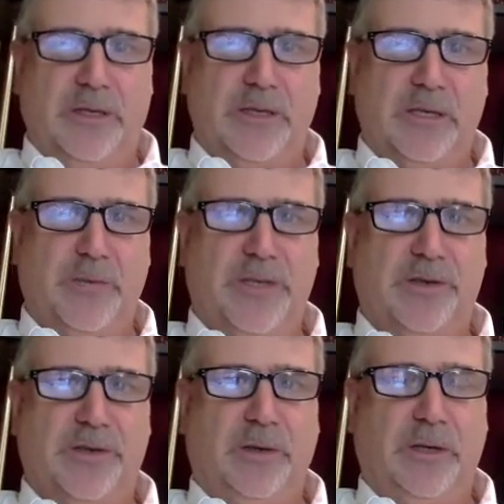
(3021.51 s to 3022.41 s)
6 months
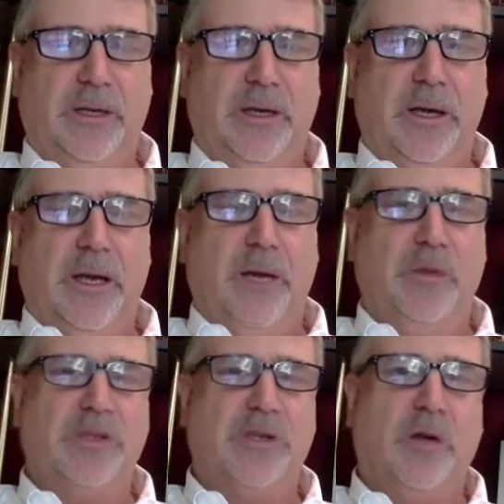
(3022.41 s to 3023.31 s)
early, and
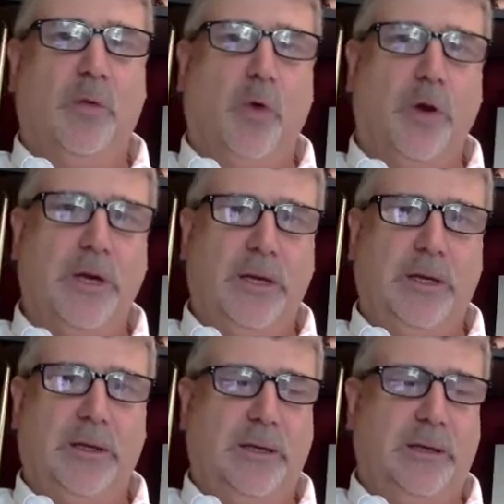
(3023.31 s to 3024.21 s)
we start working.